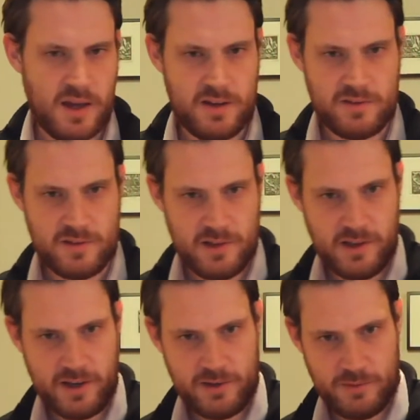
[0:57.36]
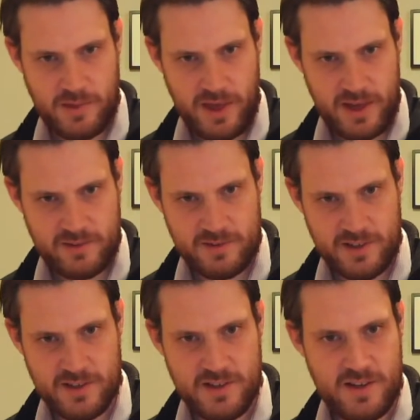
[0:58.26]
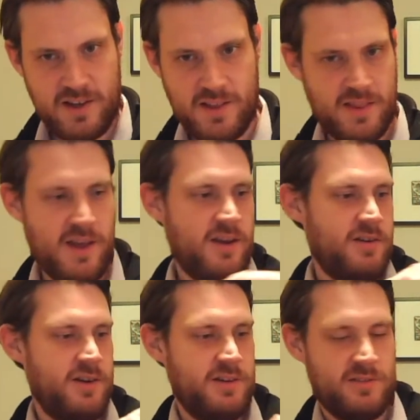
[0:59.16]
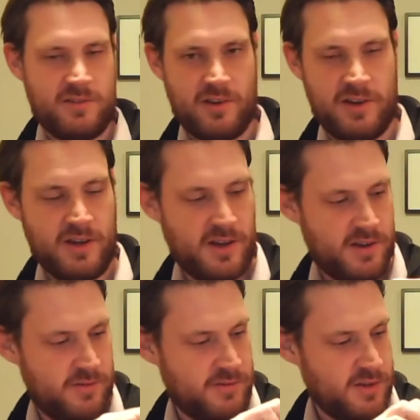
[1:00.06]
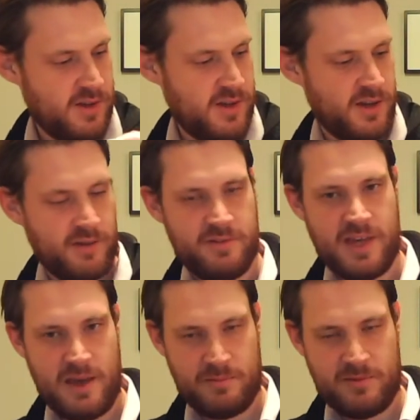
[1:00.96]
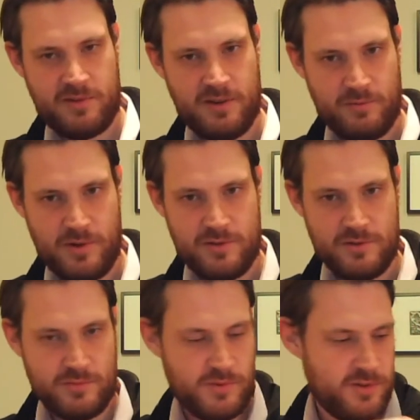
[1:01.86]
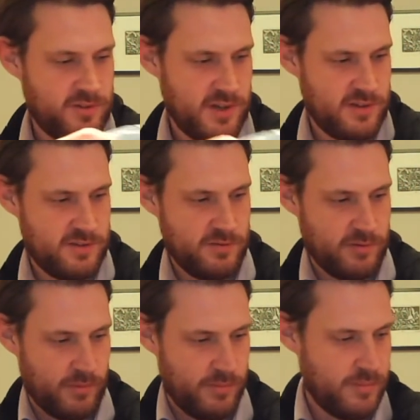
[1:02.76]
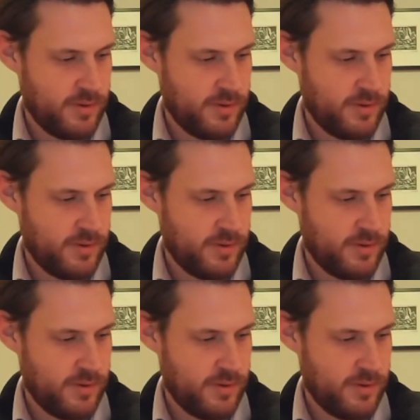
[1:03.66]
It's lined with Hessian in there, and inside I've kept the original receipt from